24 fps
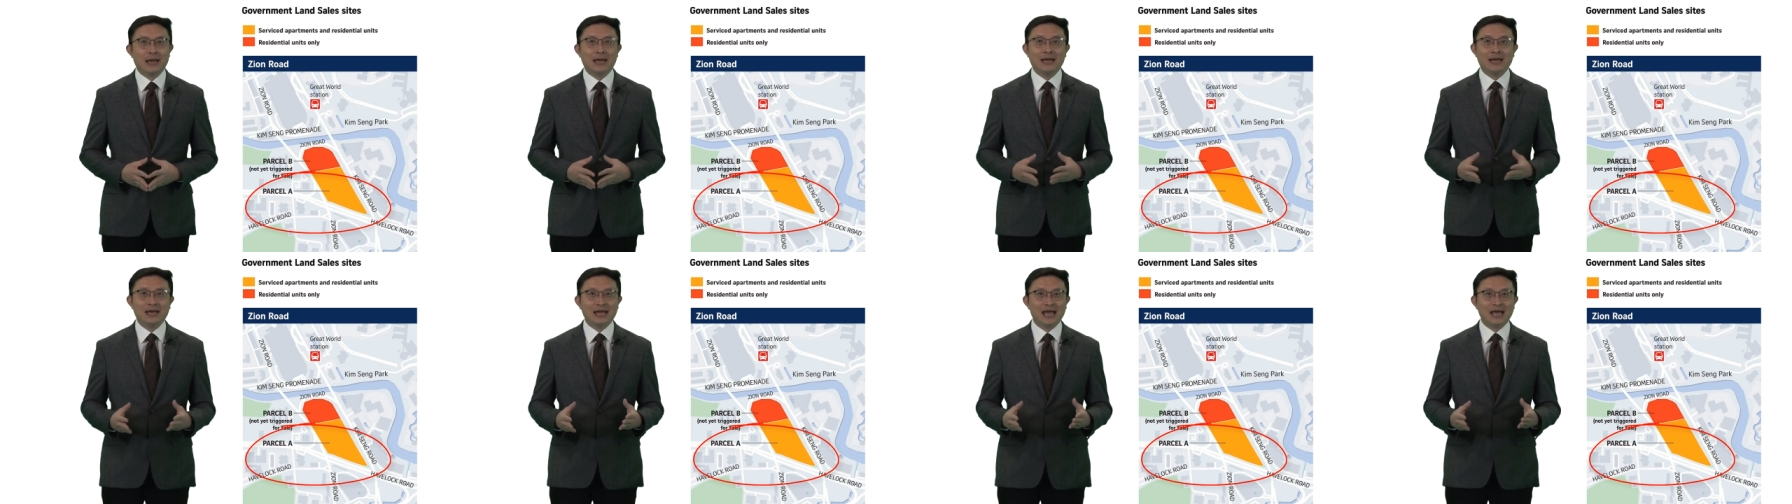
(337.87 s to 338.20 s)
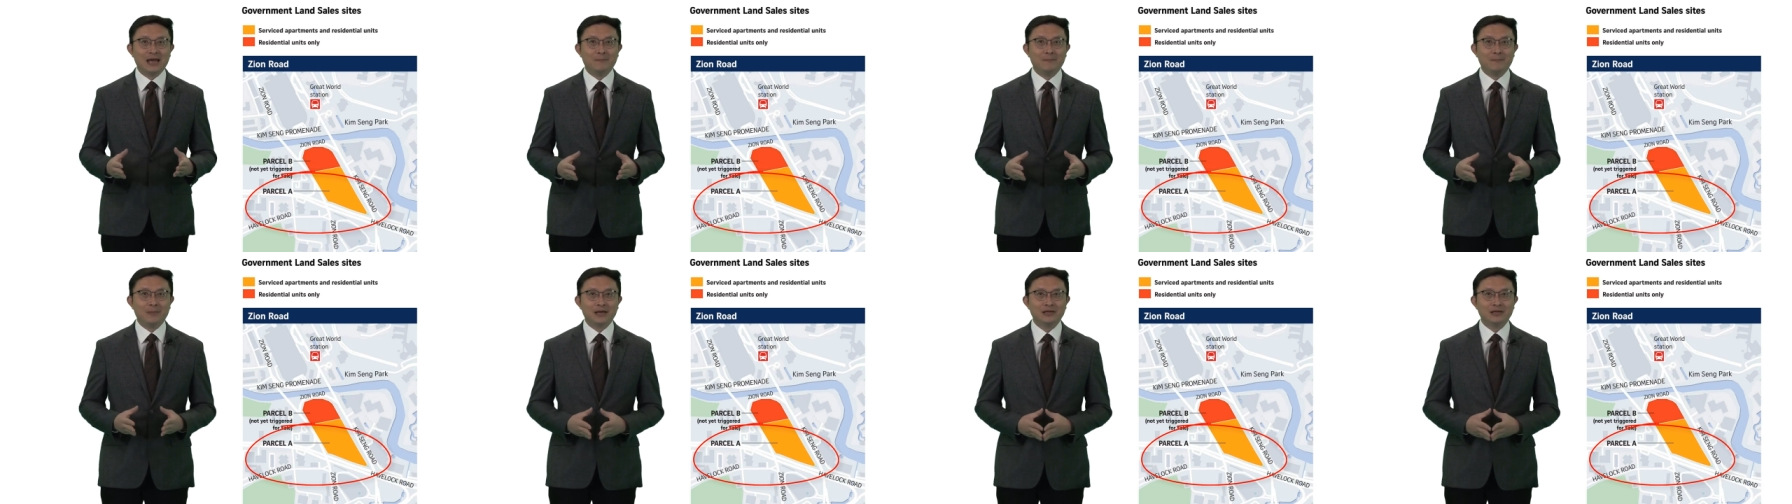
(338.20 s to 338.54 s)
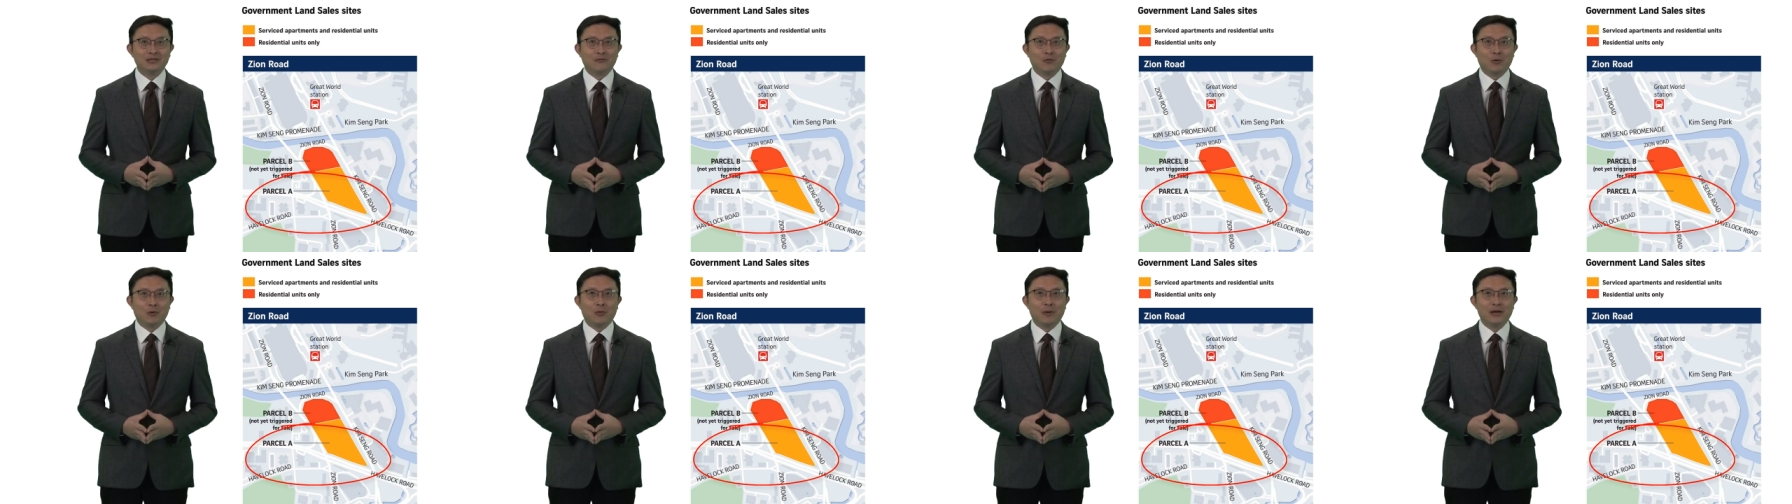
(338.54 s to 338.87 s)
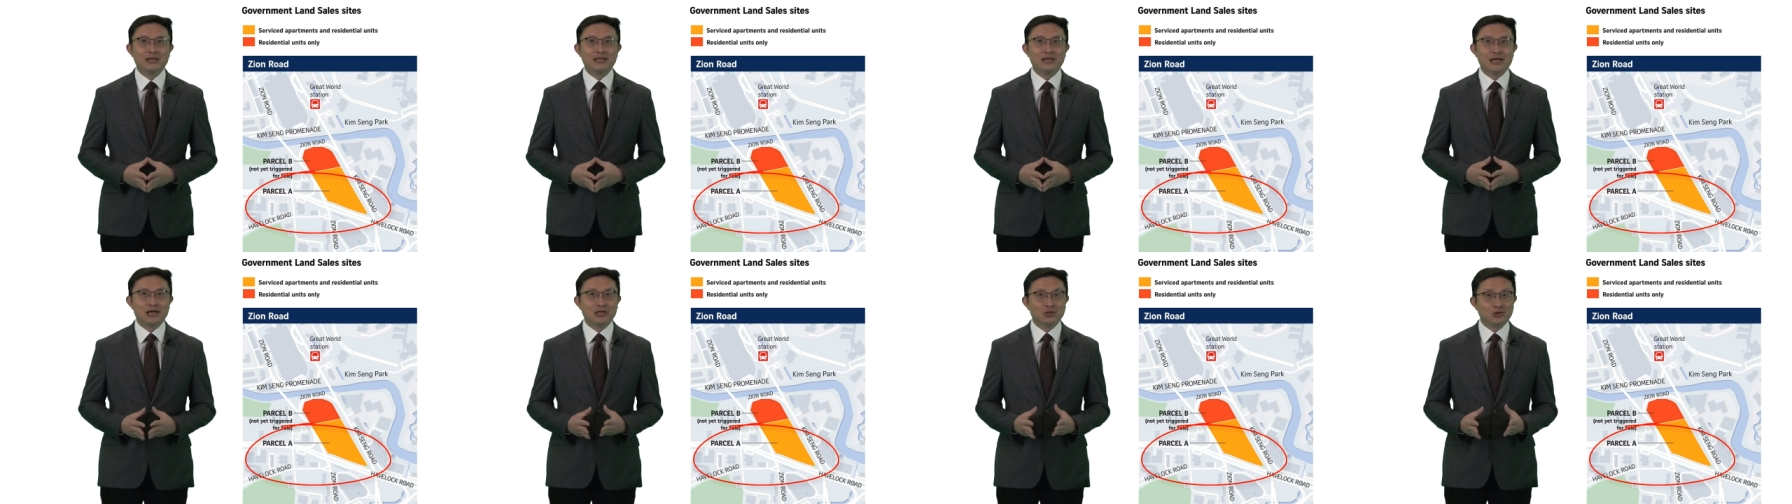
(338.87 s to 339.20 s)
Land bids for
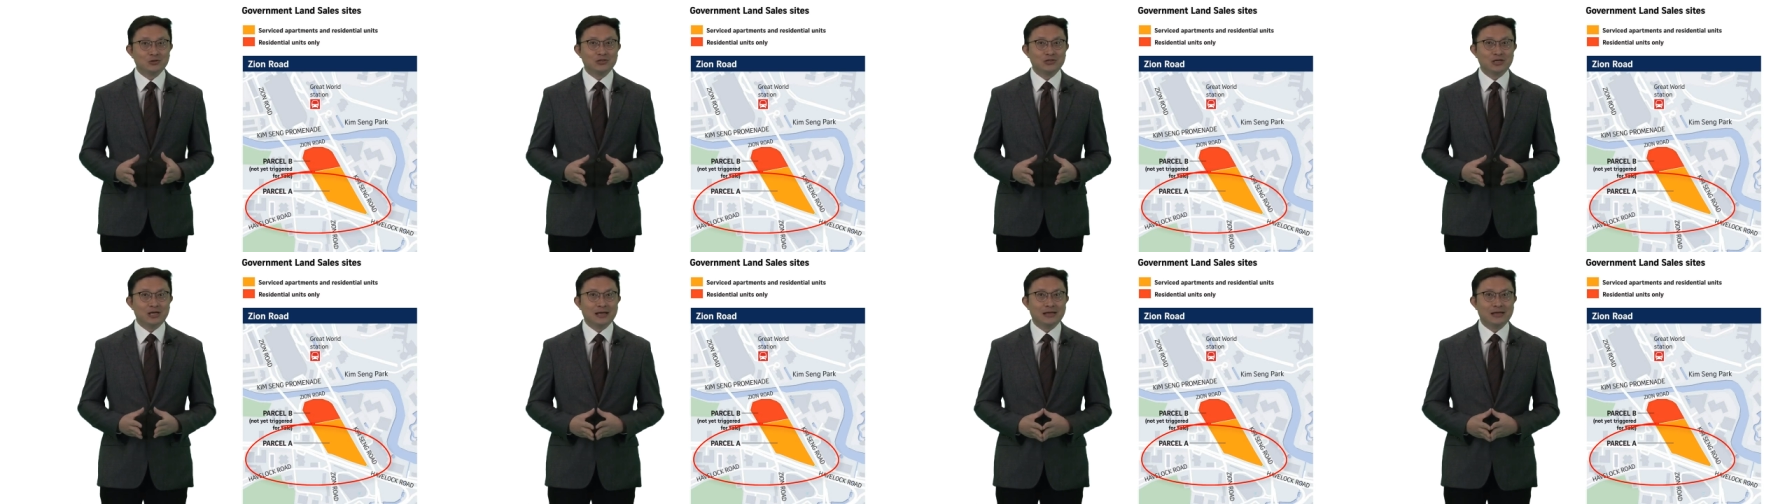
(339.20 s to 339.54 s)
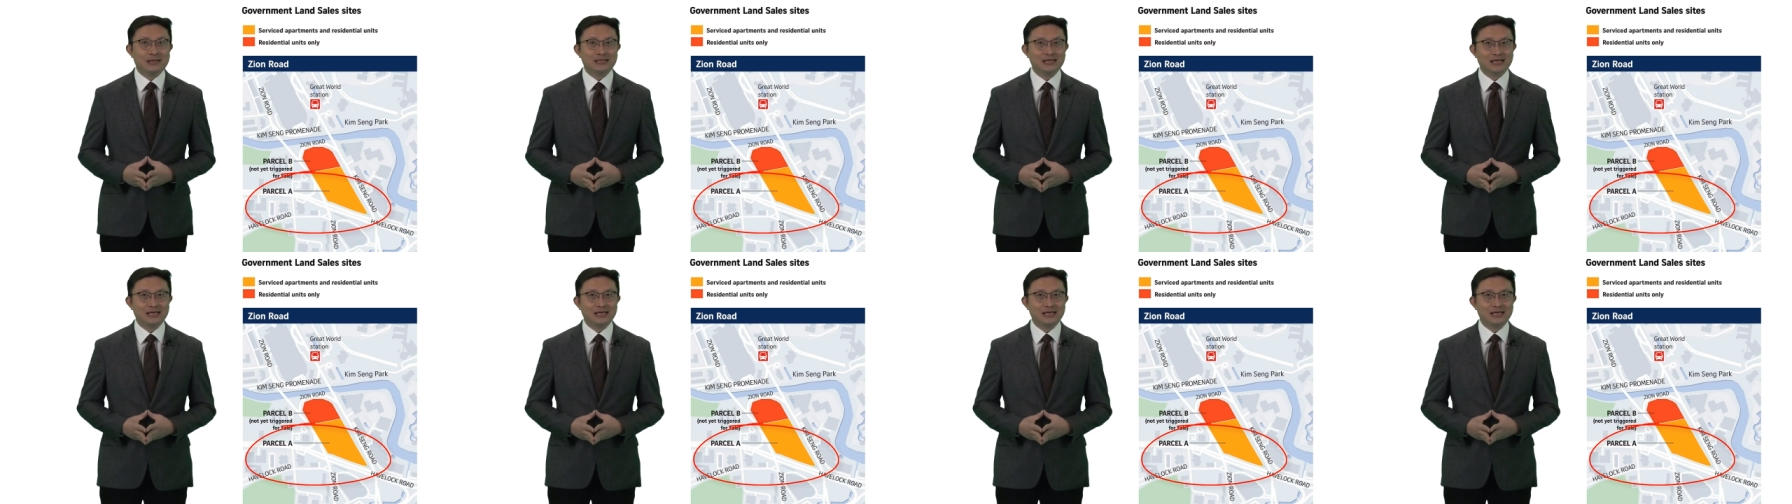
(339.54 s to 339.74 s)
residential sites